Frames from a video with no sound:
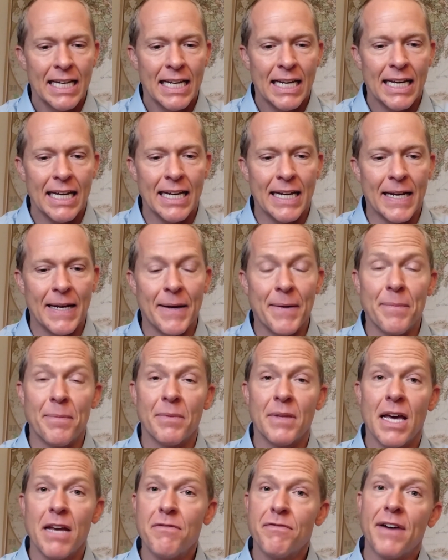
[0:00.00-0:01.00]

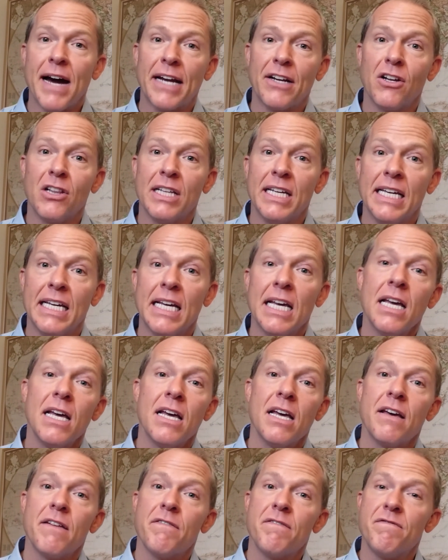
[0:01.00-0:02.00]
And finally,
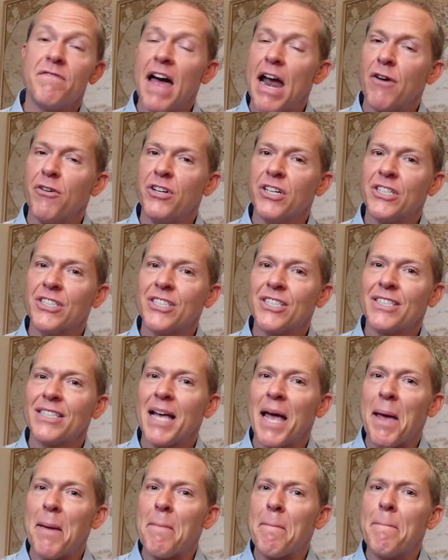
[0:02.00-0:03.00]
various
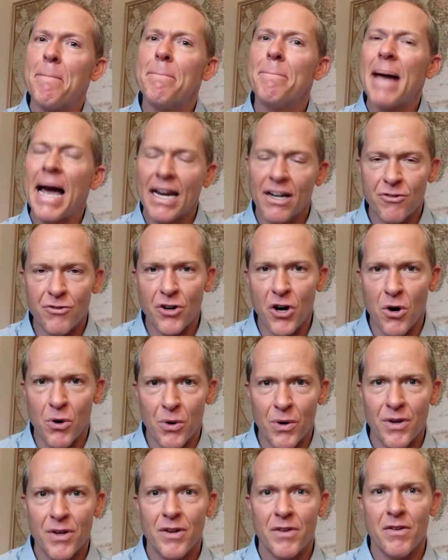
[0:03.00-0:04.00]

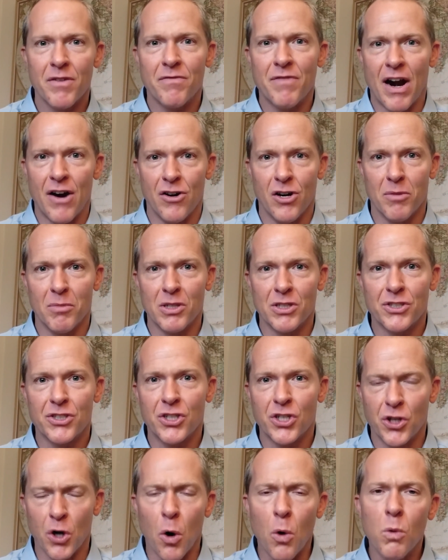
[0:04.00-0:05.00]
macro variables
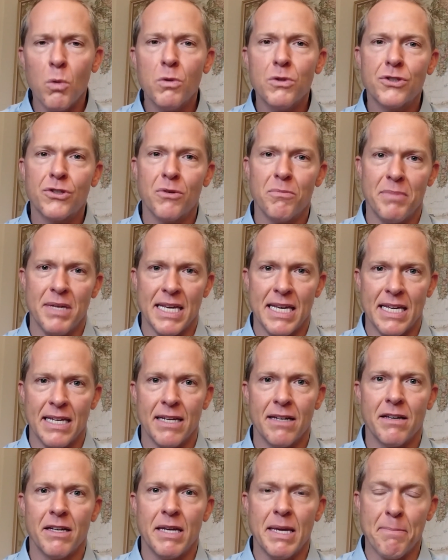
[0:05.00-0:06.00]
could also be
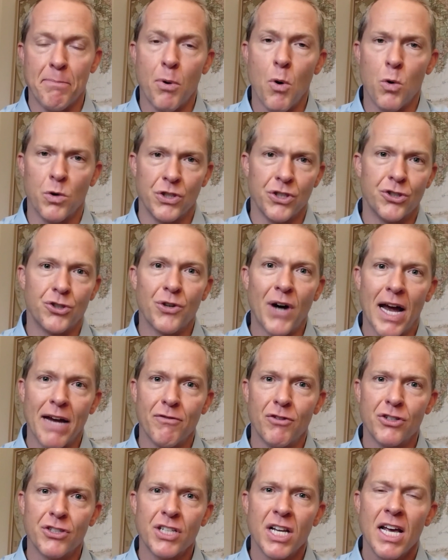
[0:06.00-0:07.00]
important
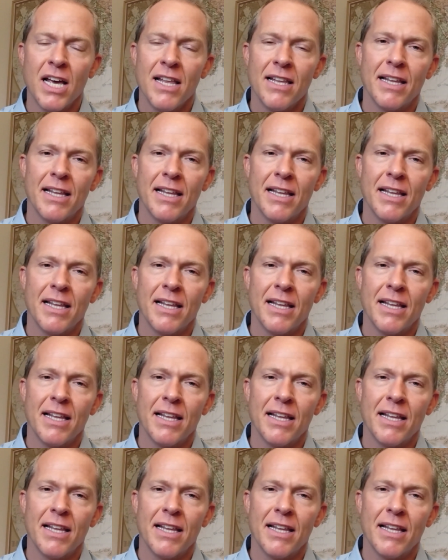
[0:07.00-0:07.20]
drivers